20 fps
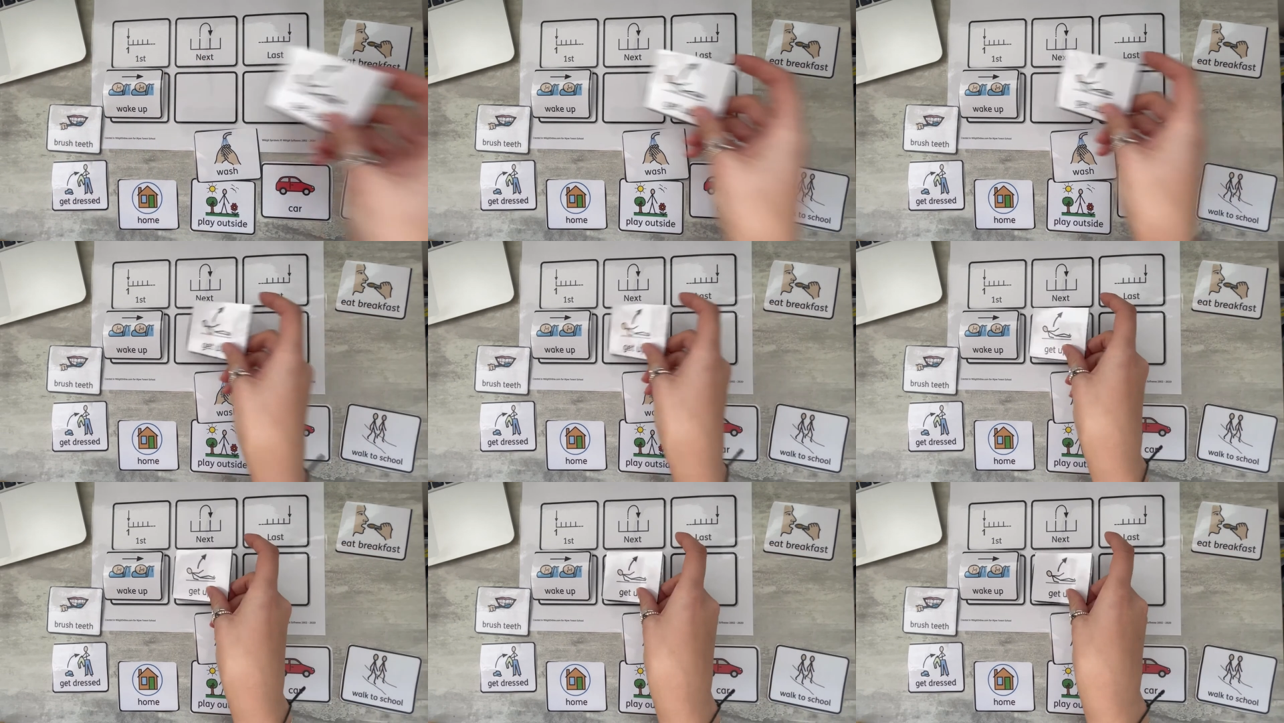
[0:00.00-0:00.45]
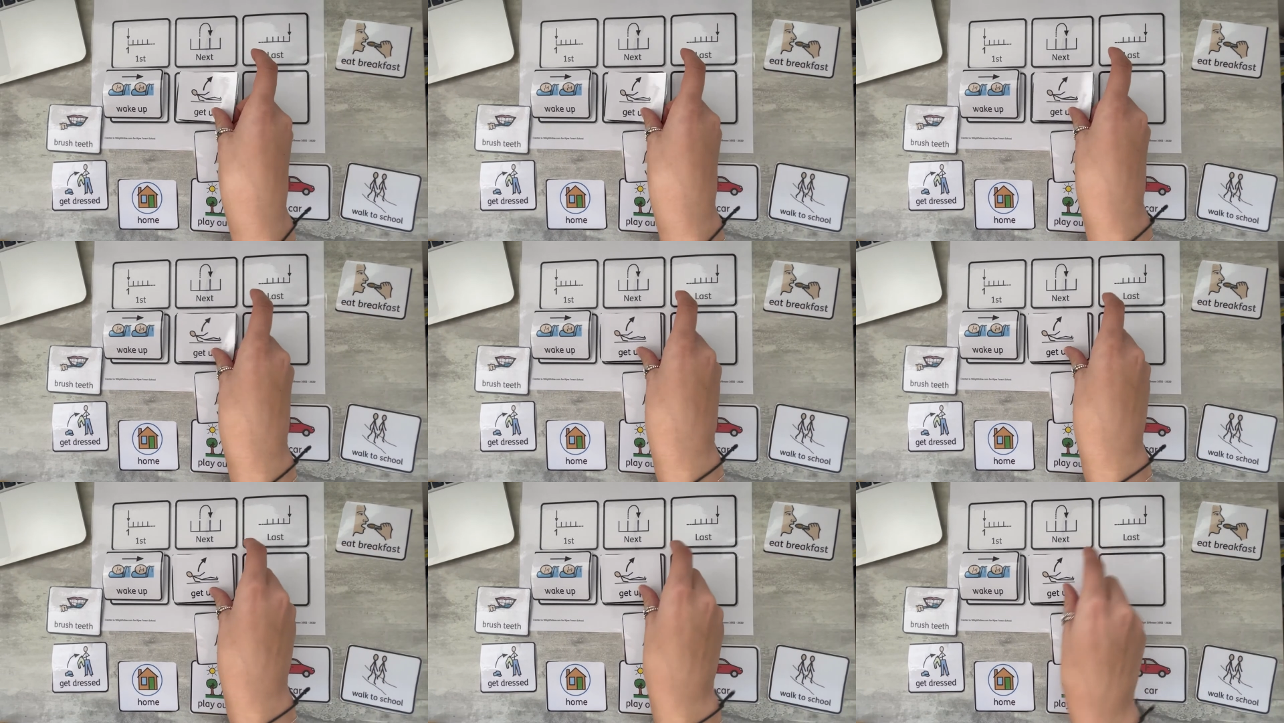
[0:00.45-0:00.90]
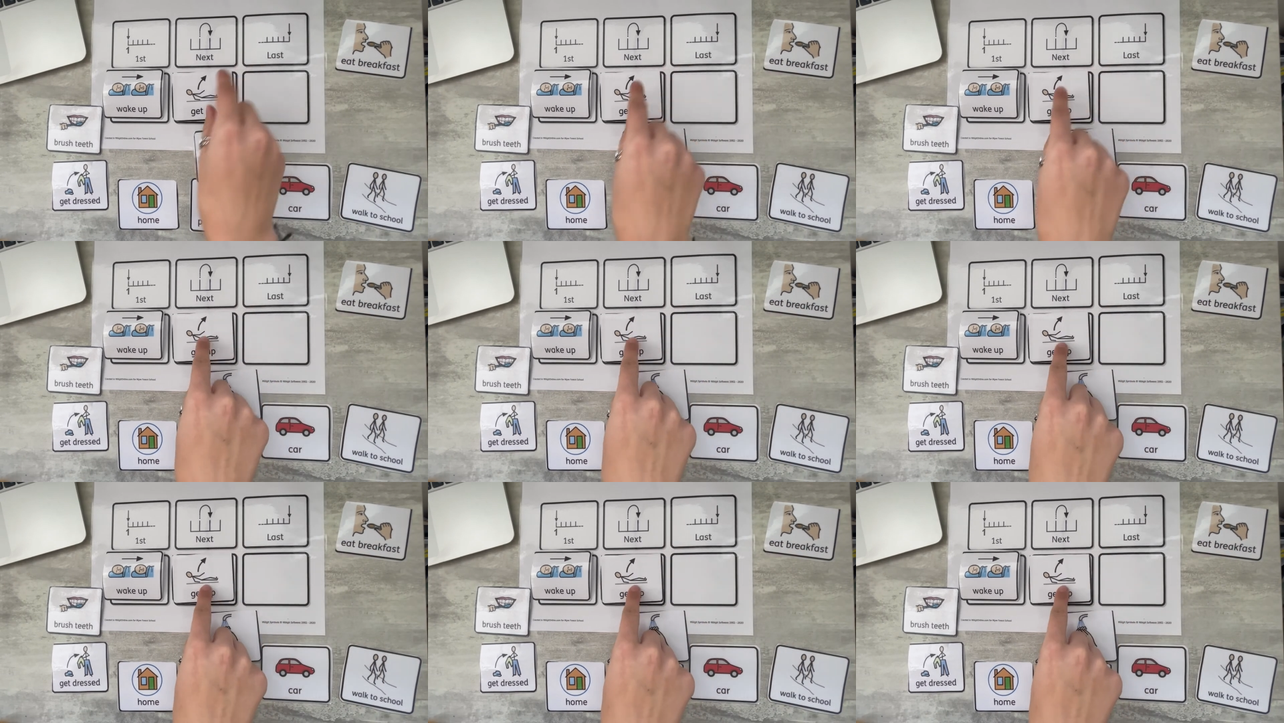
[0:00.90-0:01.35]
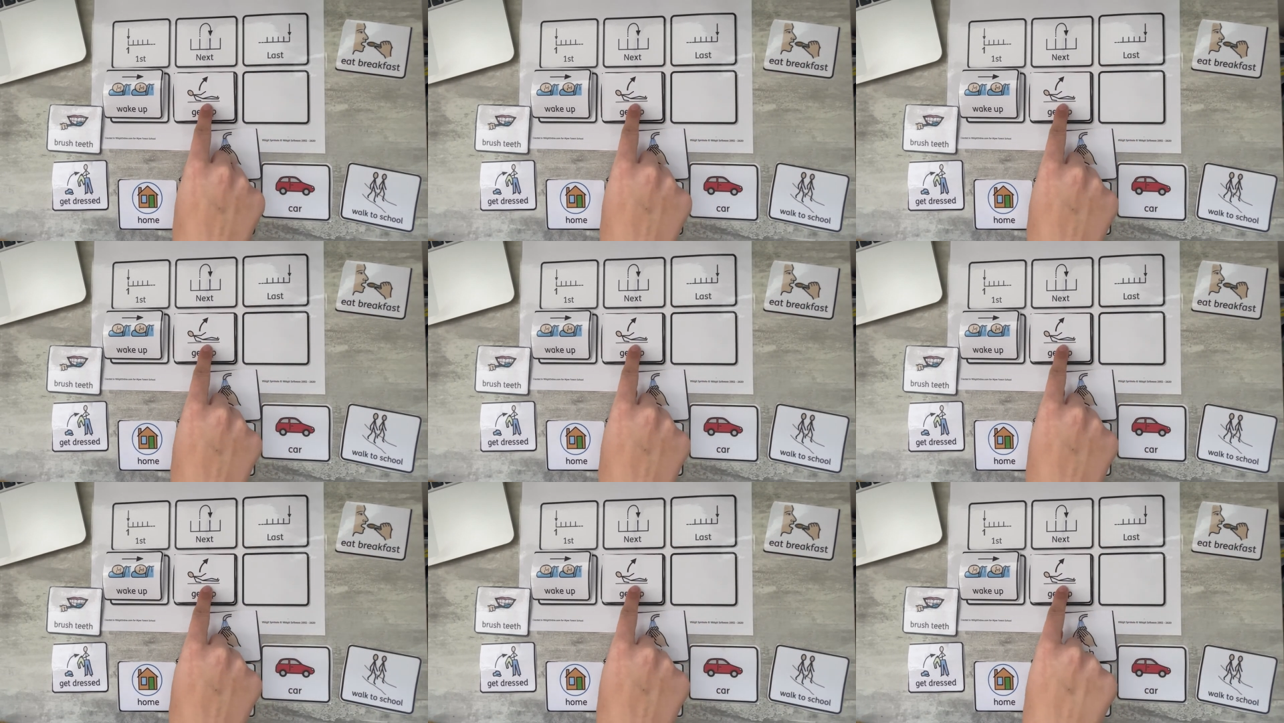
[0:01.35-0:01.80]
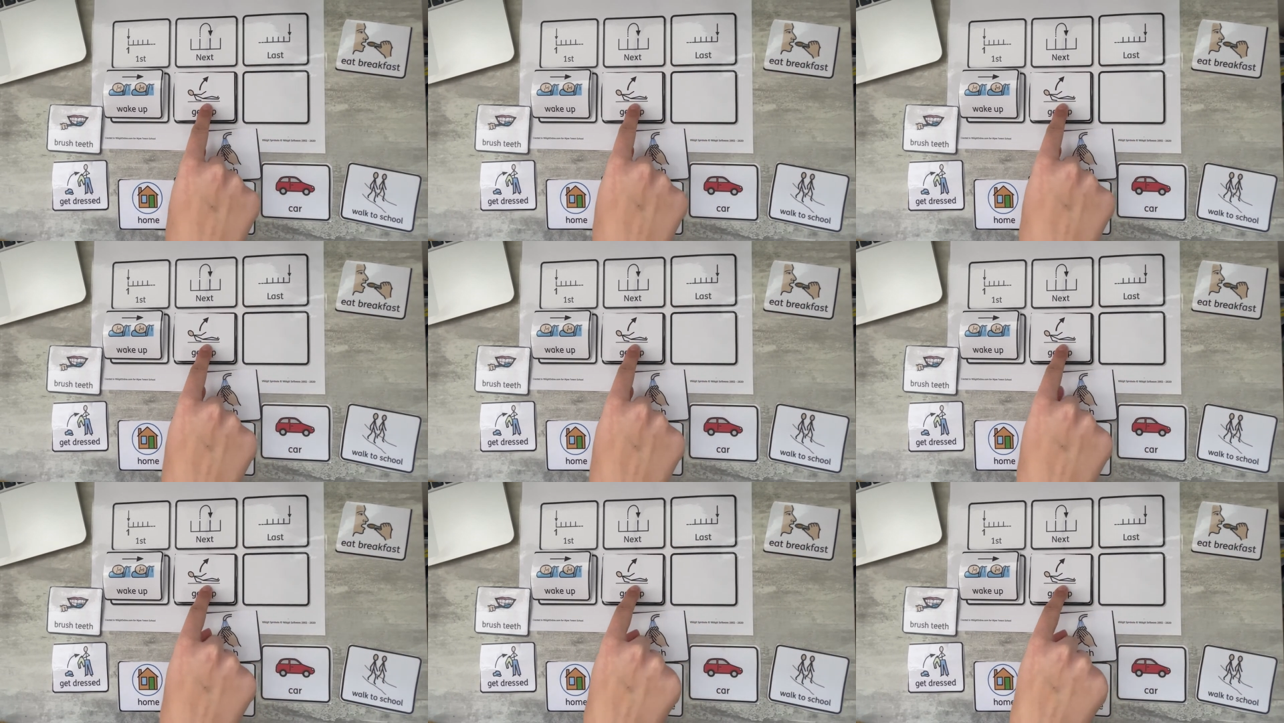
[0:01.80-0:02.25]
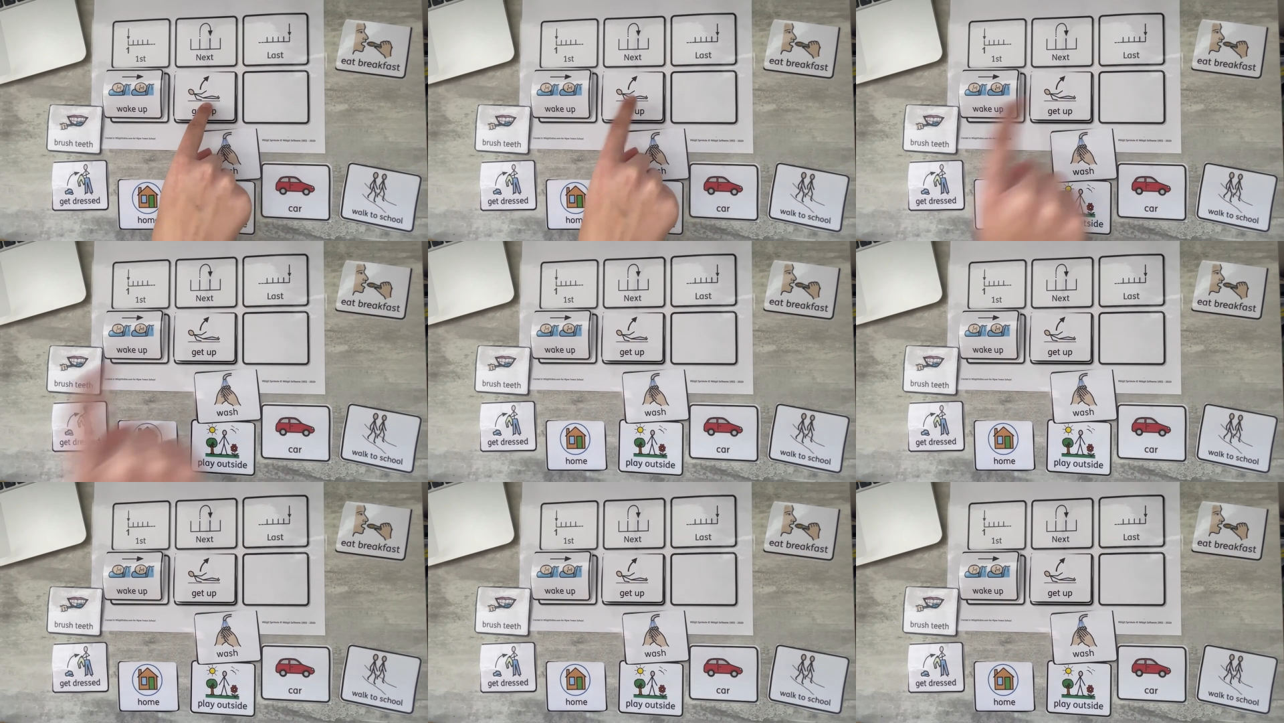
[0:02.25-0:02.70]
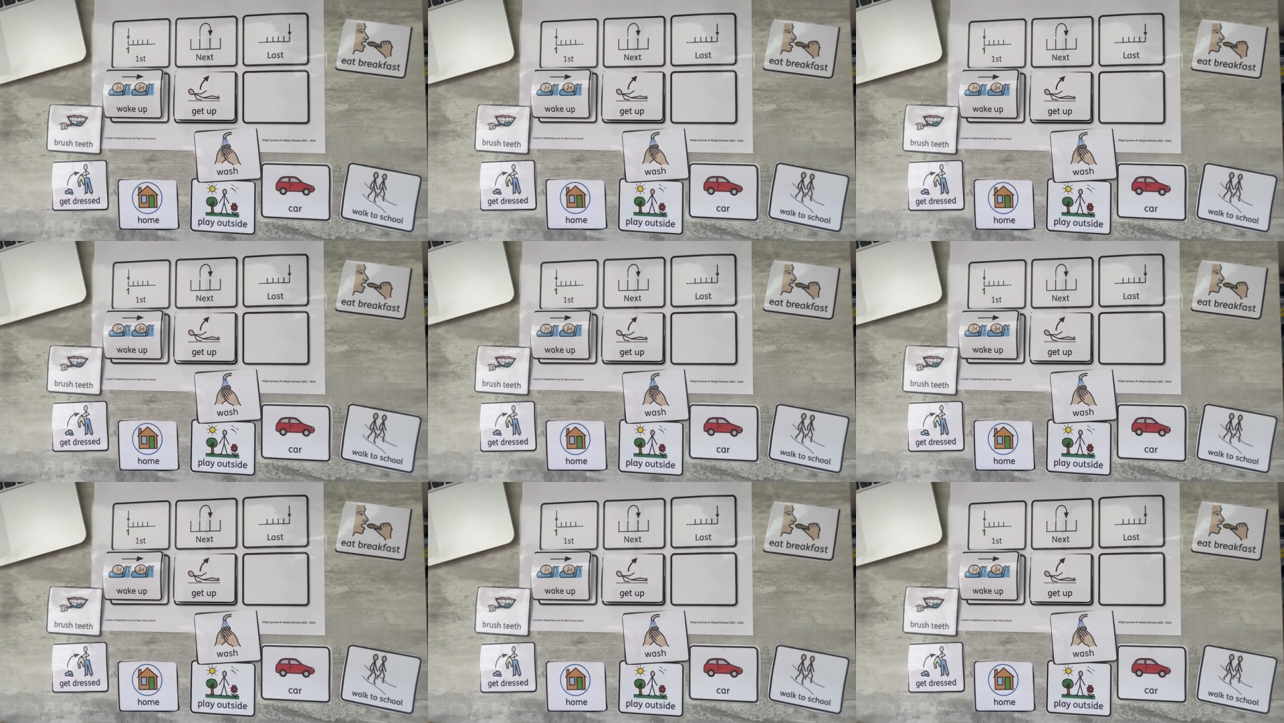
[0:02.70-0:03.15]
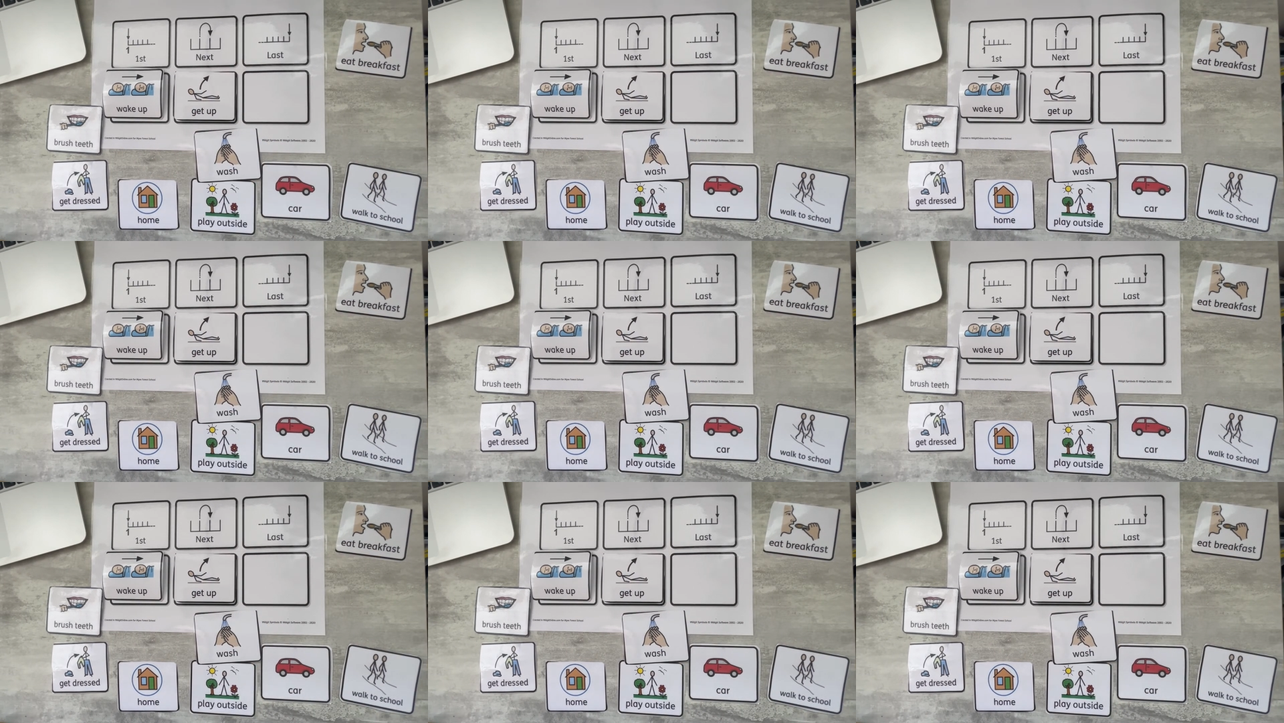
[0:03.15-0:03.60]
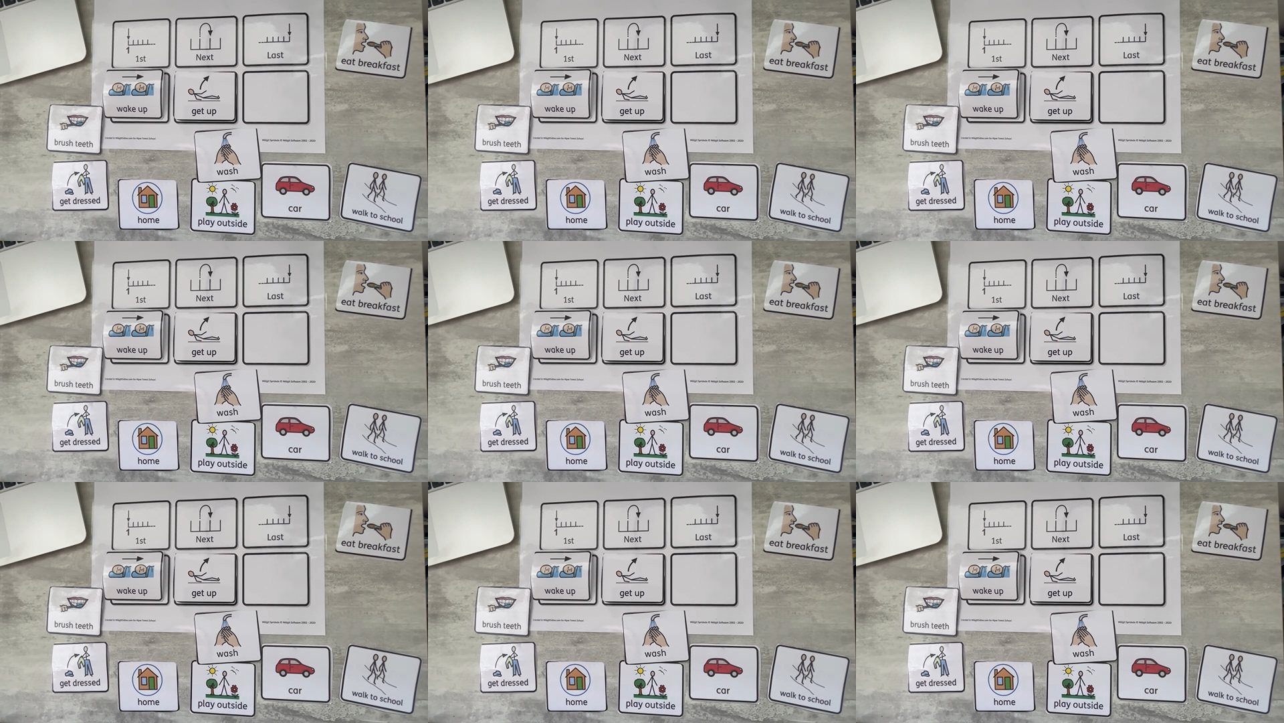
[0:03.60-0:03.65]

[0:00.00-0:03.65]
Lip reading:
(no speaker visible)